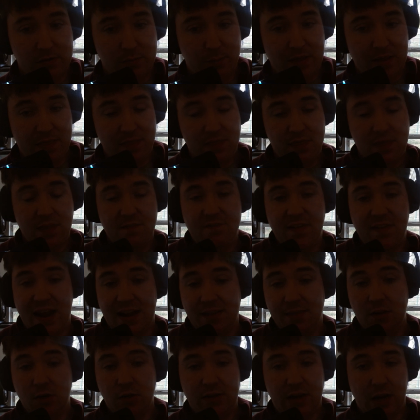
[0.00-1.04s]
But the
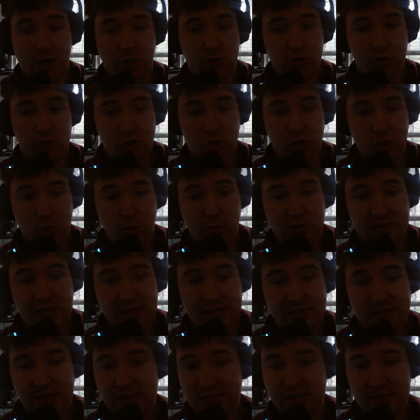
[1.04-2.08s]
fact that our characters use
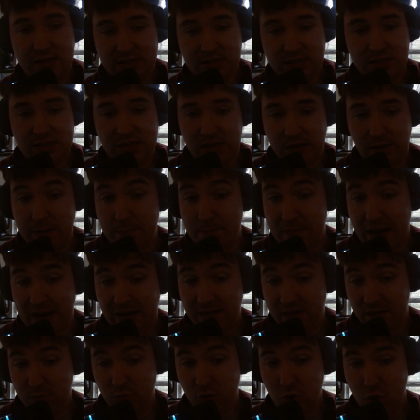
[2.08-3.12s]
it doesn't necessarily make
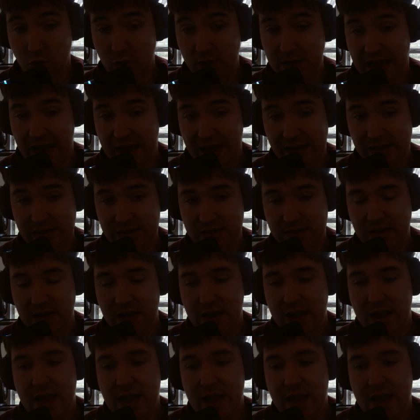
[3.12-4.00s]
them good guys.